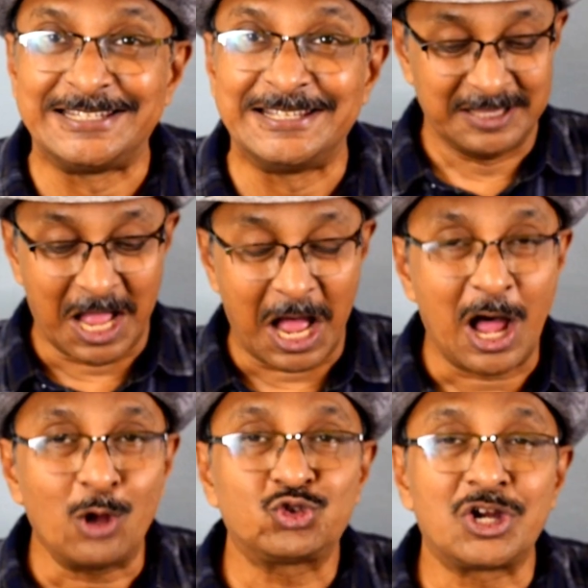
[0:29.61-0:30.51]
The
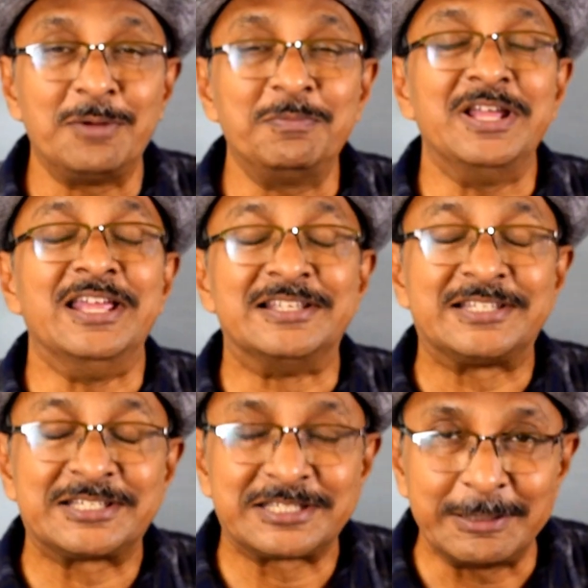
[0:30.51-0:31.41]
outcome is
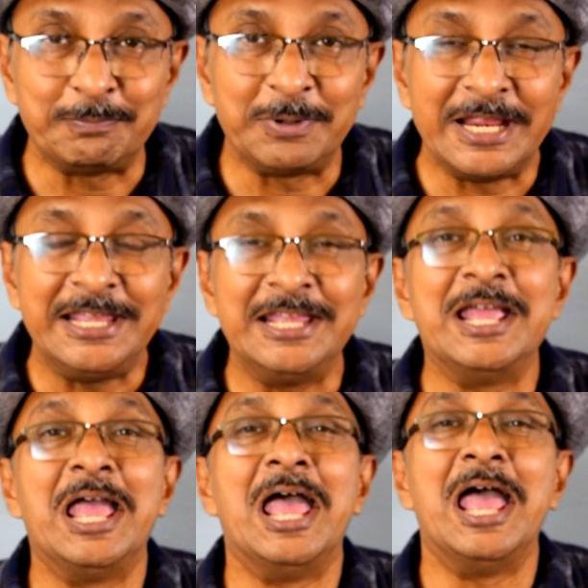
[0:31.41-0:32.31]
simply
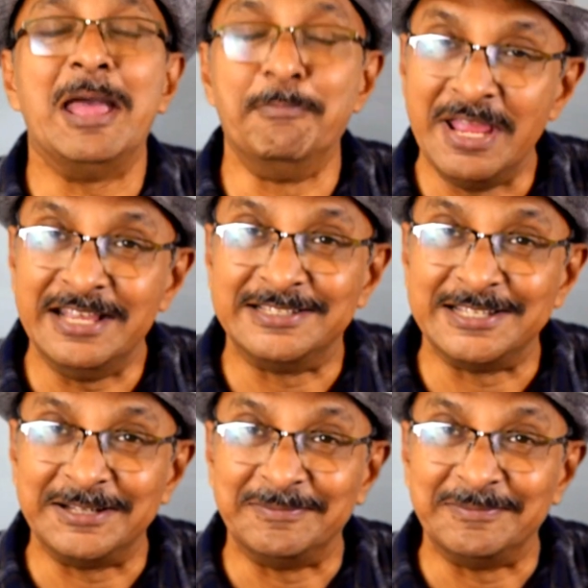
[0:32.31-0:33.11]
amazing.